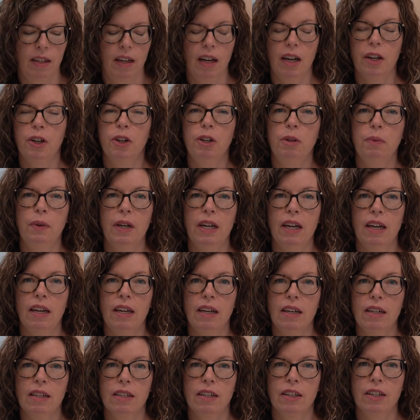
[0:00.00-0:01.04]
A good
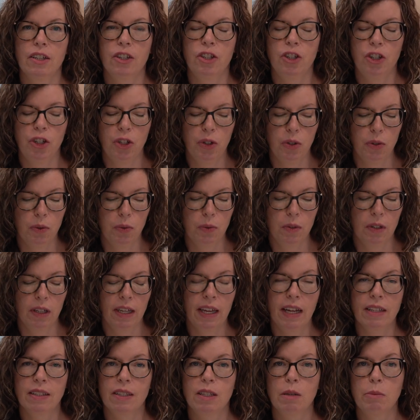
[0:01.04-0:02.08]
way to
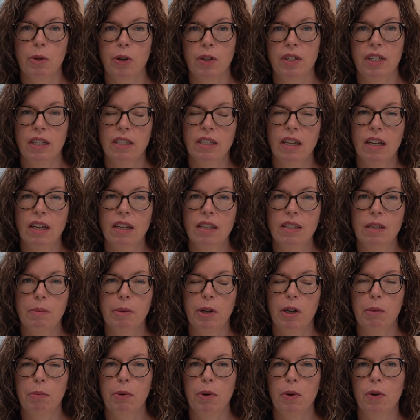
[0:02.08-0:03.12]
get some more details
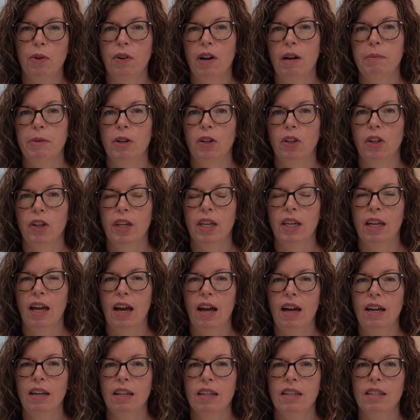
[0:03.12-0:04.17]
about a program you're looking
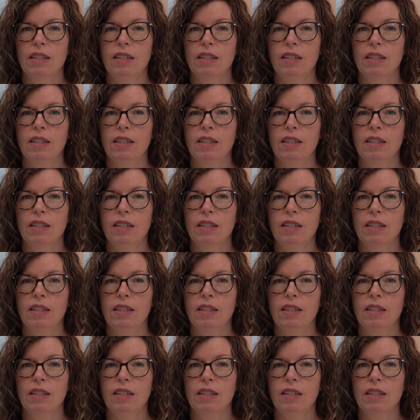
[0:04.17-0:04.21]
at